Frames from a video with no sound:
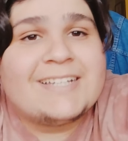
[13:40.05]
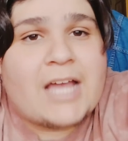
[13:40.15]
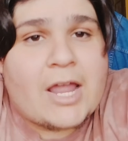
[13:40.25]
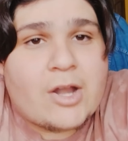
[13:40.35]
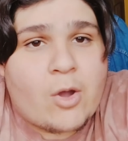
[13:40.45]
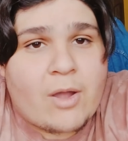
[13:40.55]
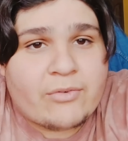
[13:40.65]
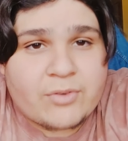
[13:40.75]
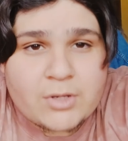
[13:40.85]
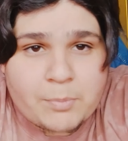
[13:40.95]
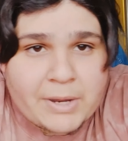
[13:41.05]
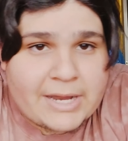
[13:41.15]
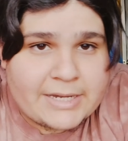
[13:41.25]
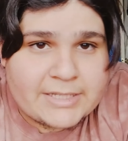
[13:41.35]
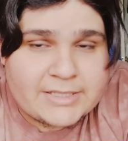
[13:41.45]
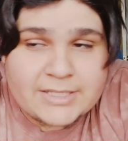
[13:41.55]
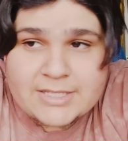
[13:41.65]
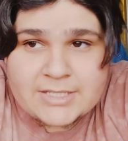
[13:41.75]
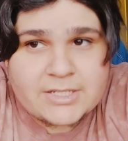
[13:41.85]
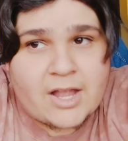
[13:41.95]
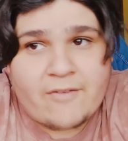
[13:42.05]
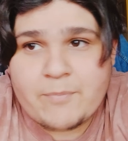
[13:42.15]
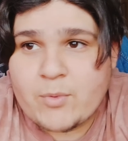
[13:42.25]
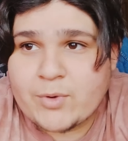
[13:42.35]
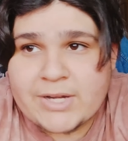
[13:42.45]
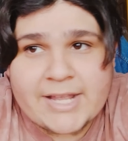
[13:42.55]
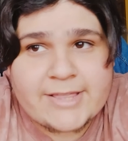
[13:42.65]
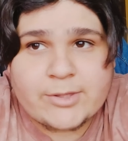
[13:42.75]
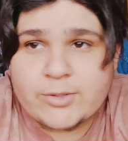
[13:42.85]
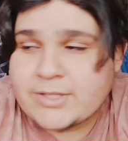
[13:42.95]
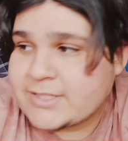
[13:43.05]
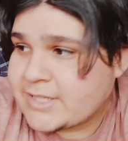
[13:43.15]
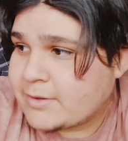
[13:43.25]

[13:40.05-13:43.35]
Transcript: I know I feel your pain. It's tough, but we're gonna get through this.